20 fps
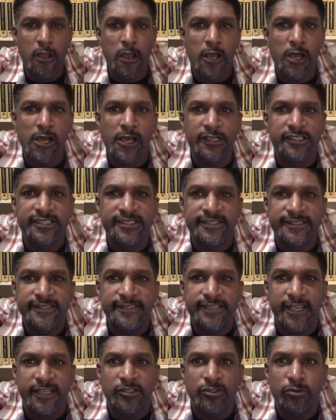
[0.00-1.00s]
Her
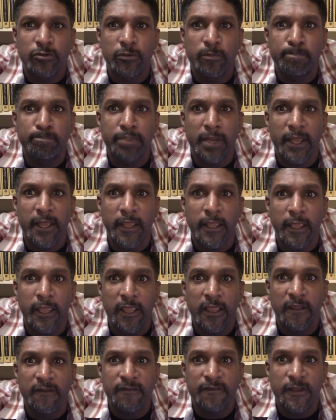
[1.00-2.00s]
sexual
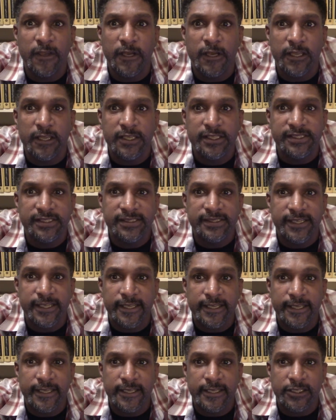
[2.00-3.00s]
behavior is the
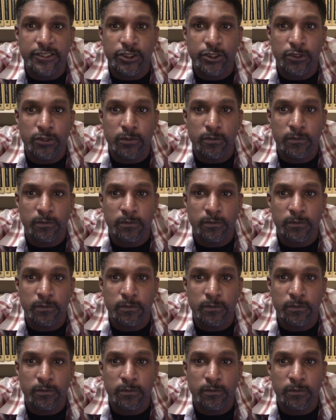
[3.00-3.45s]
issue.